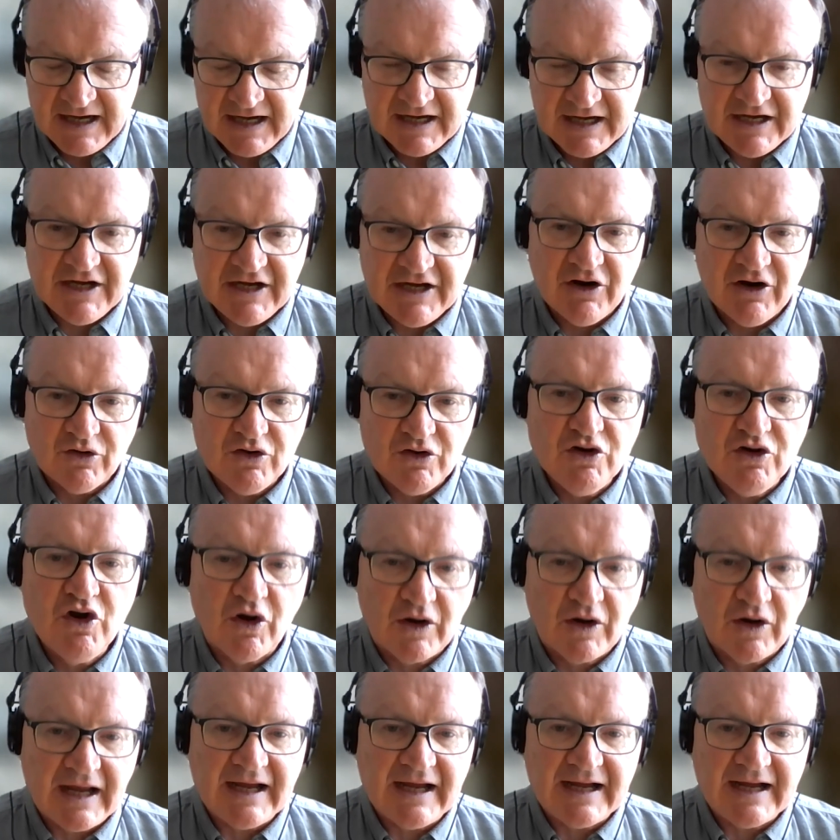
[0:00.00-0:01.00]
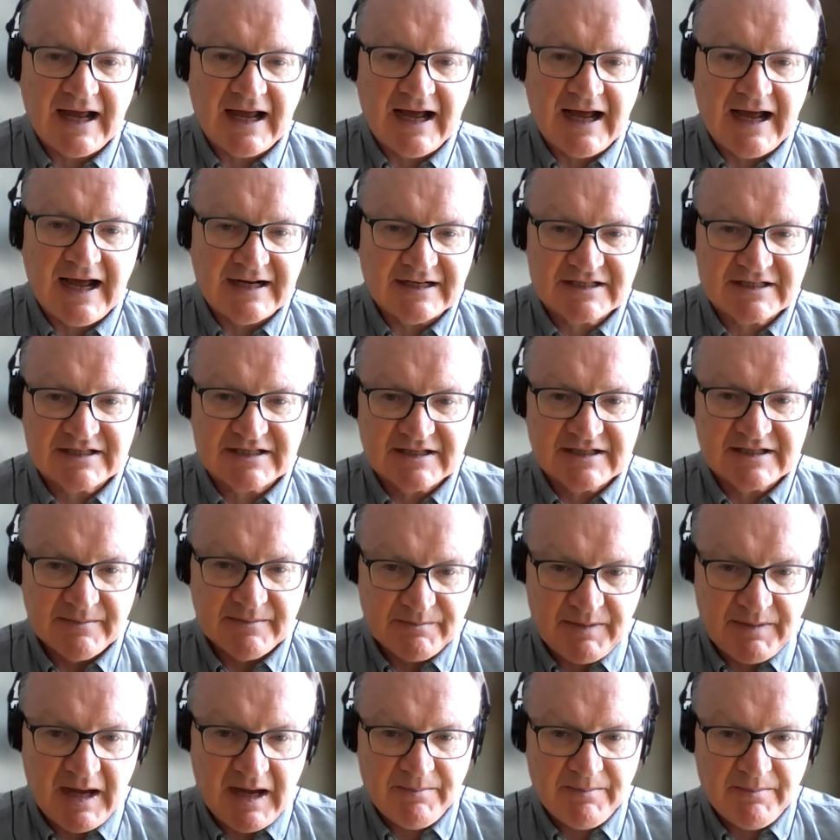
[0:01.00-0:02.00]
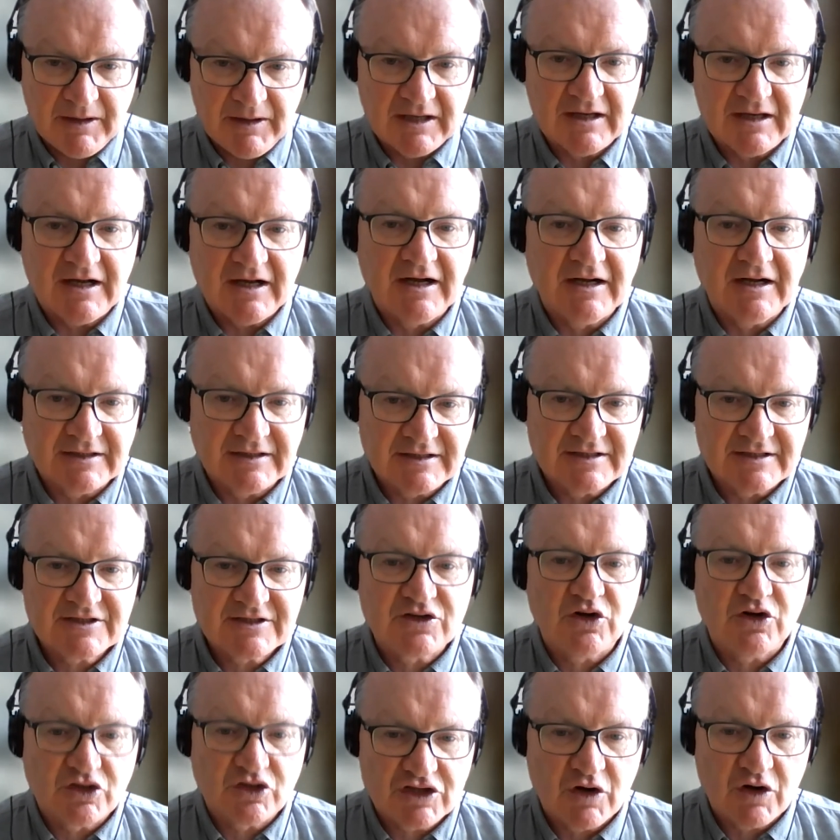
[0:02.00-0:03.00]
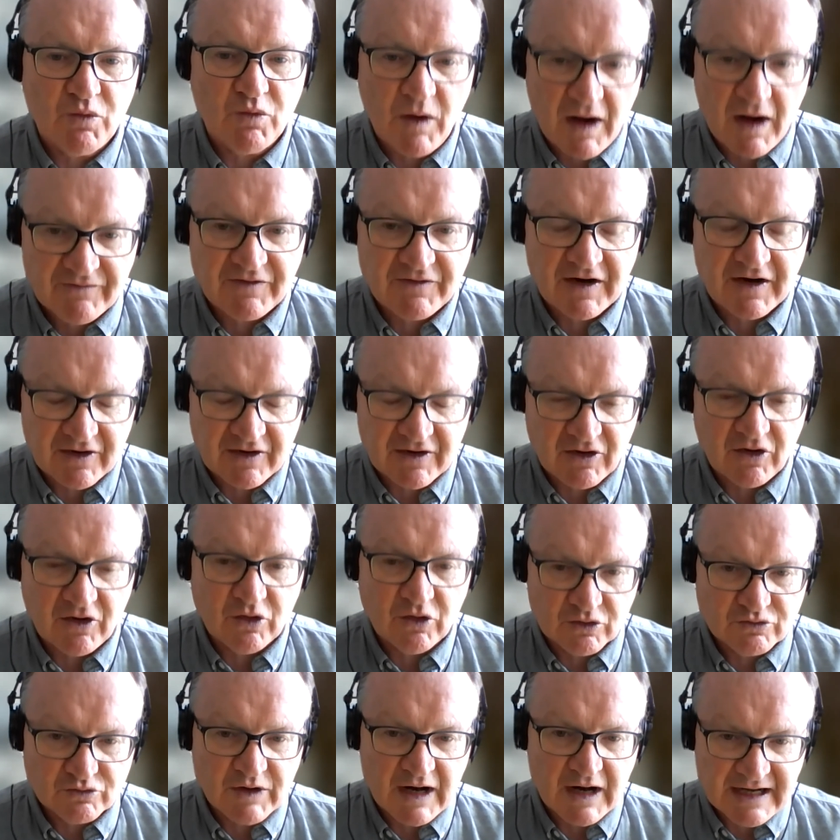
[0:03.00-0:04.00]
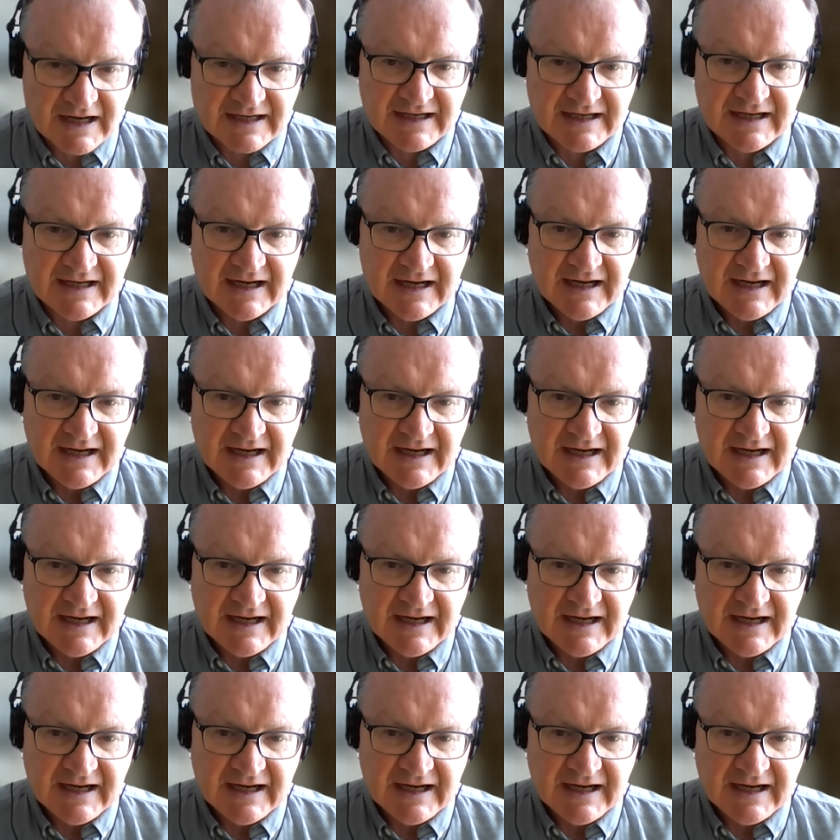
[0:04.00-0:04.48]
looking at people on social welfare already,